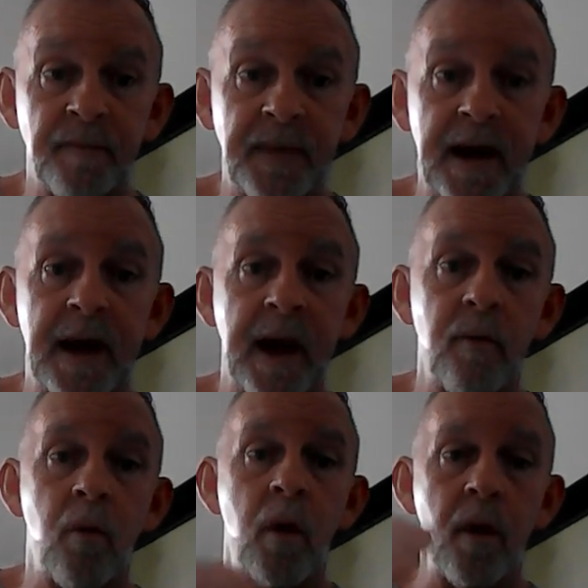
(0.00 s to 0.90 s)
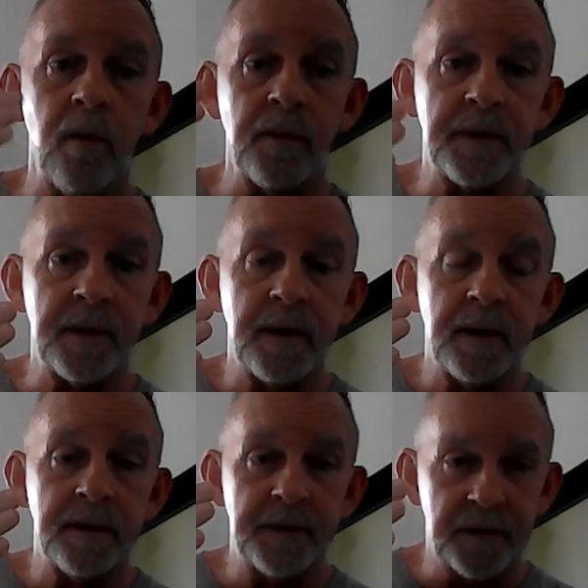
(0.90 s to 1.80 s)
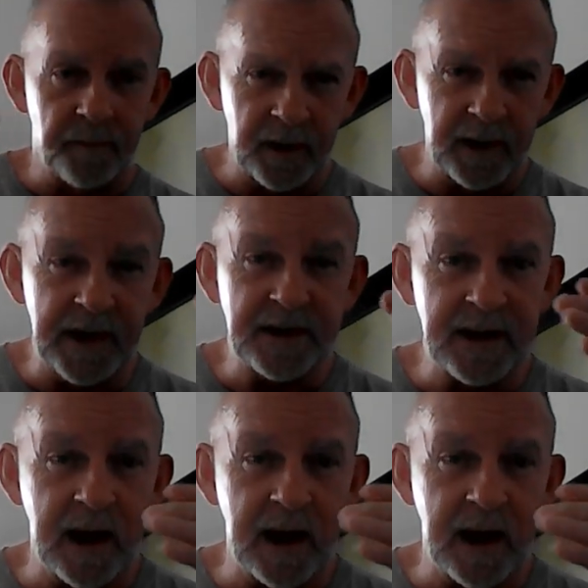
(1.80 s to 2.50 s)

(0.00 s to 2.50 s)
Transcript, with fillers: in a want to please